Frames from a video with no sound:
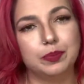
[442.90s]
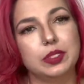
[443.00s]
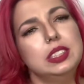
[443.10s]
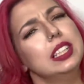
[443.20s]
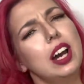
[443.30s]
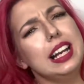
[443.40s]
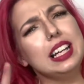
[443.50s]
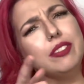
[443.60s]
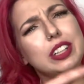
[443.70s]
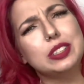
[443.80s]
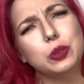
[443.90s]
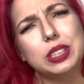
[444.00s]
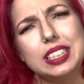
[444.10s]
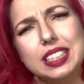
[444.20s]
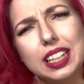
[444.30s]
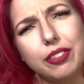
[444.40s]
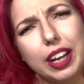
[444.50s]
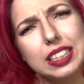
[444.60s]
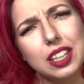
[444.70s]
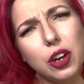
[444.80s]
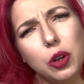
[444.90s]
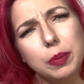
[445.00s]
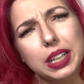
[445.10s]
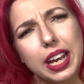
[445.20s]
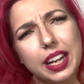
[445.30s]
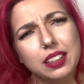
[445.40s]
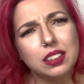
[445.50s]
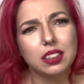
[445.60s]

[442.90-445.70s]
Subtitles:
Did I leave his autistic face at home again?